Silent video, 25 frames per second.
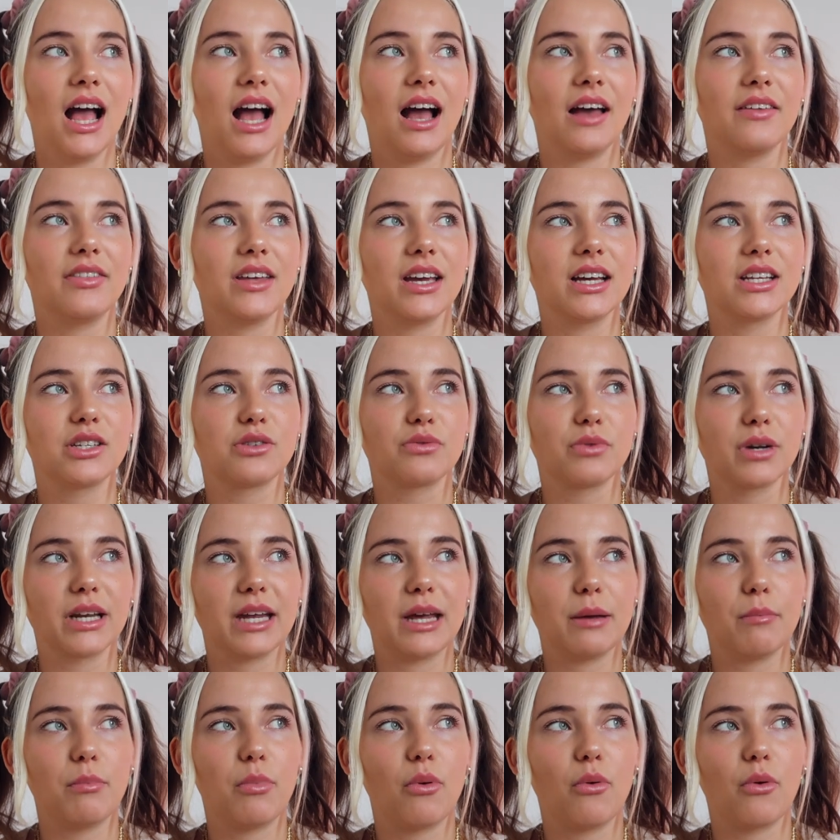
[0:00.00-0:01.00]
I think it's
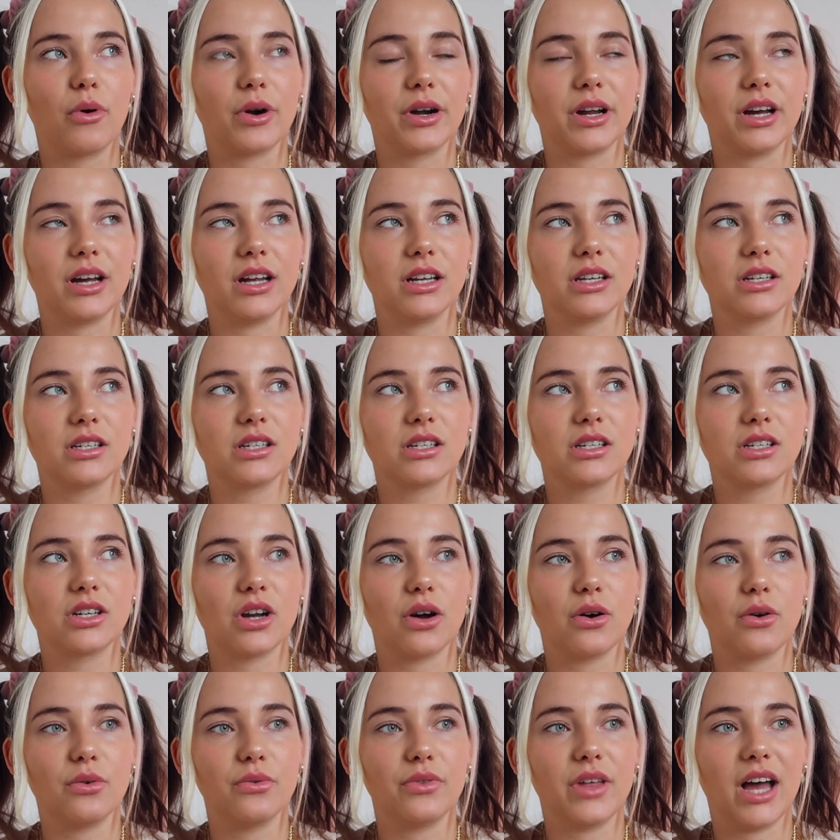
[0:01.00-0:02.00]
really important
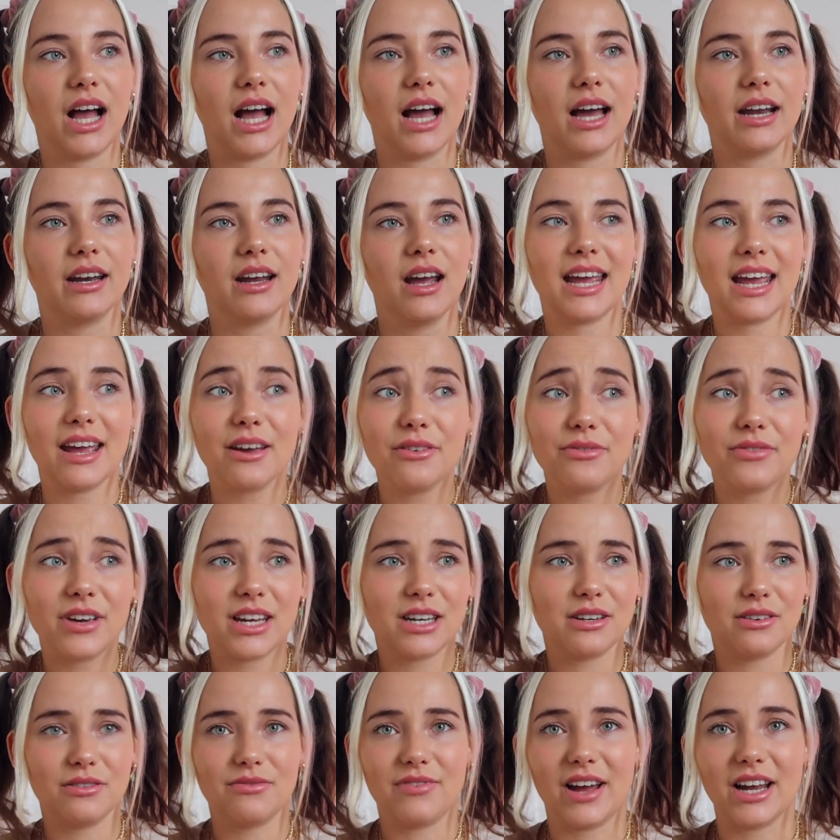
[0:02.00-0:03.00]
so that if
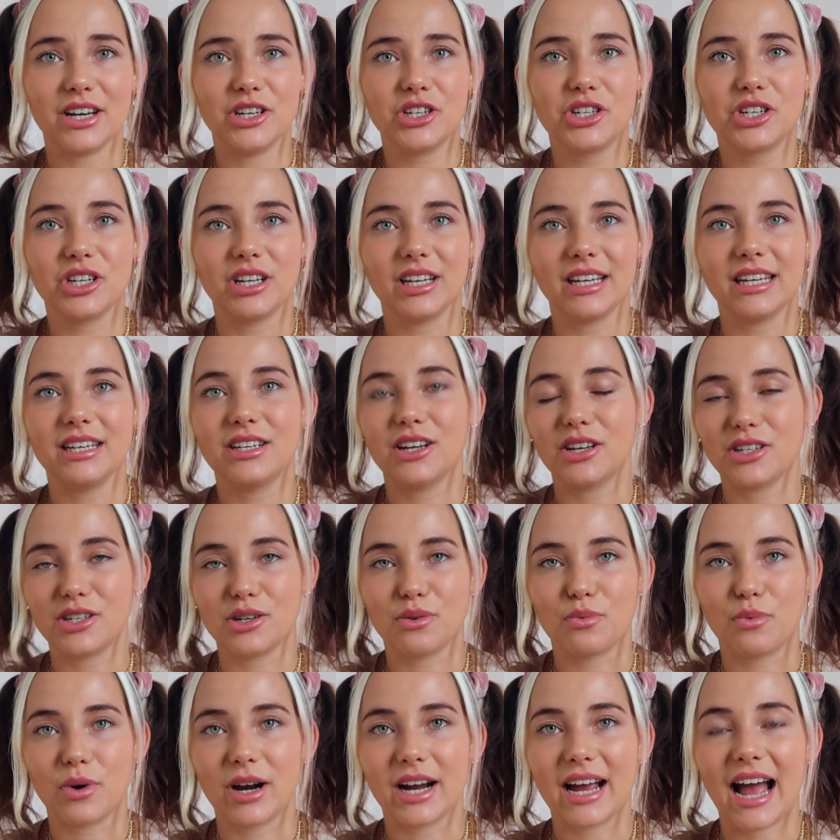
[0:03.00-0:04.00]
it eventually
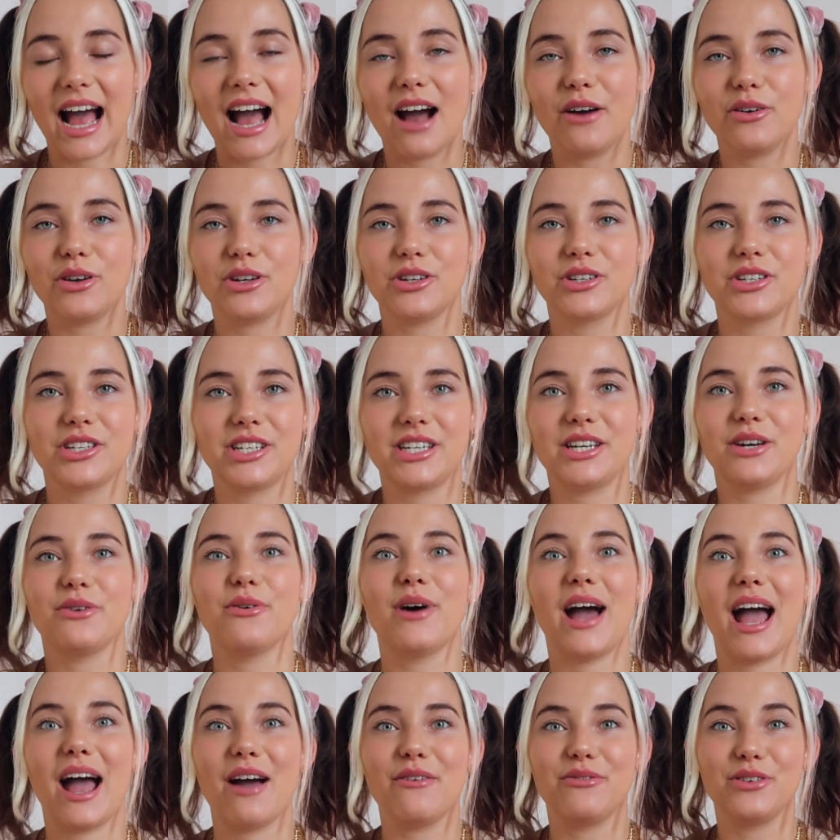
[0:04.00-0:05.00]
doesn't work out, you still
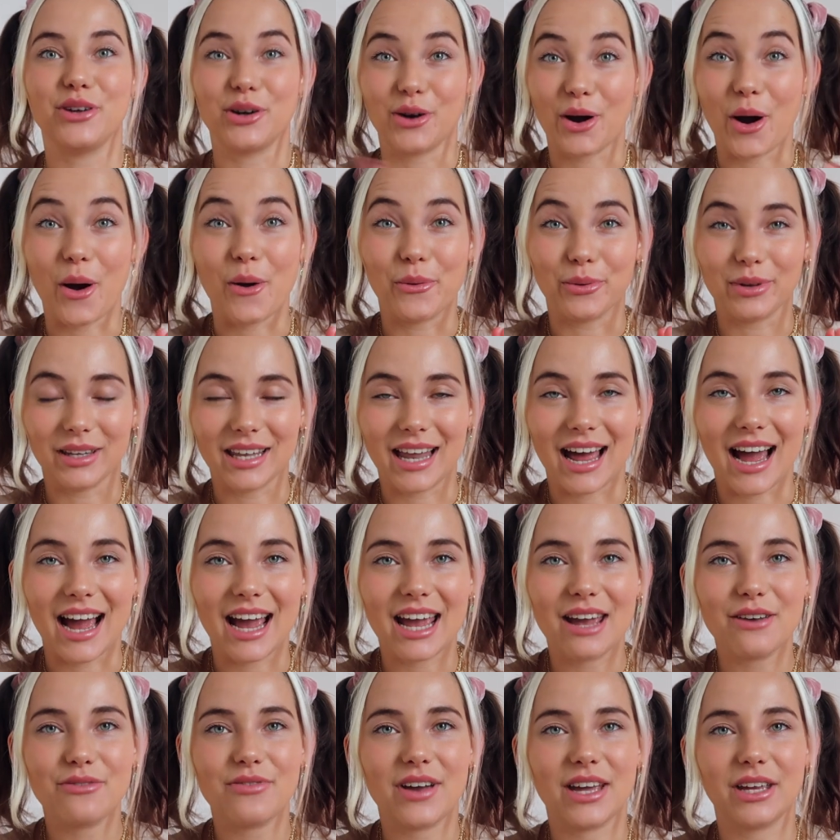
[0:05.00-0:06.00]
have your own
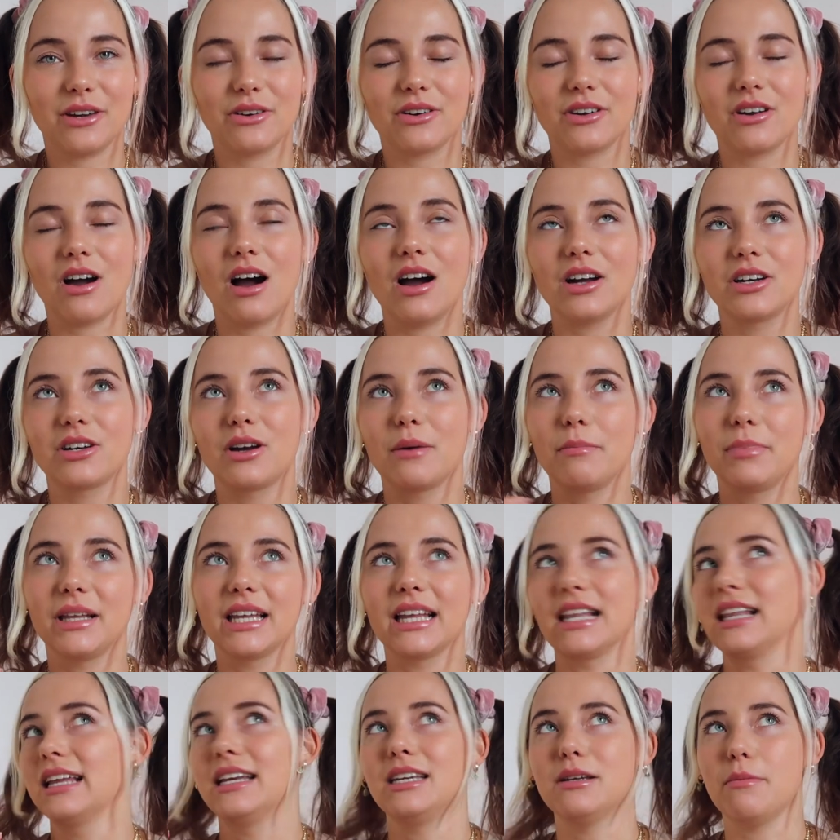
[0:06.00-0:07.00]
life and you're not
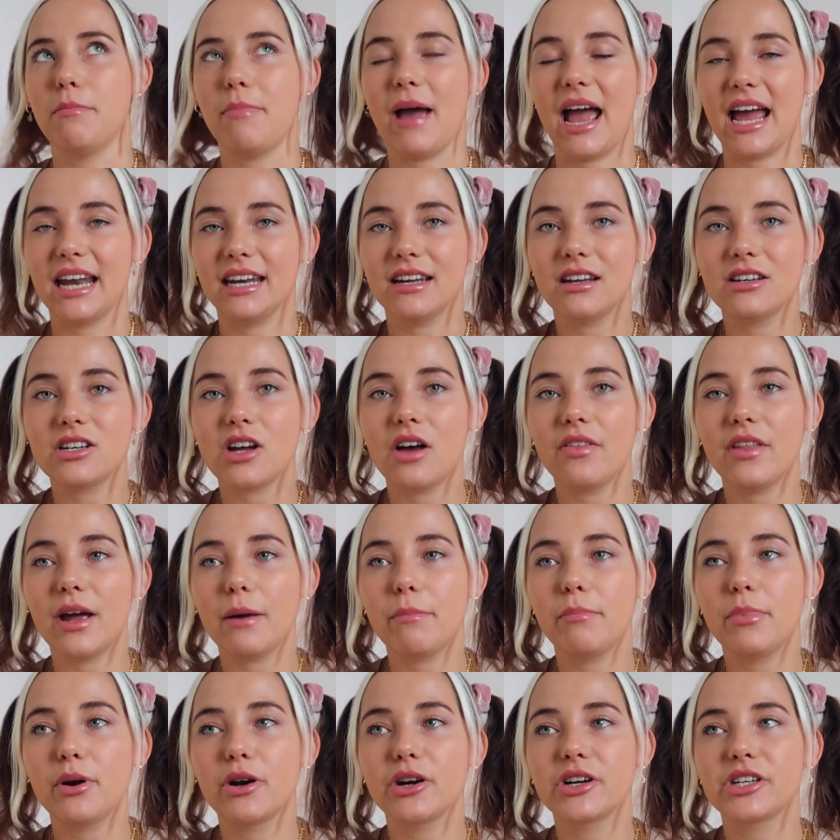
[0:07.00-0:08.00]
completely dependent on
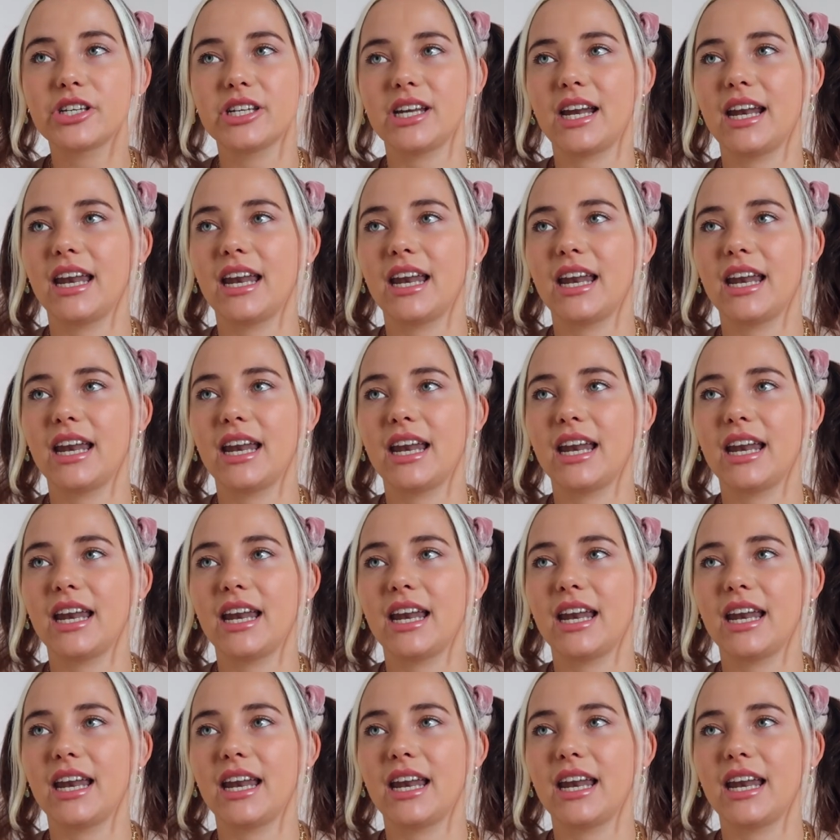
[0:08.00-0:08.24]
that person.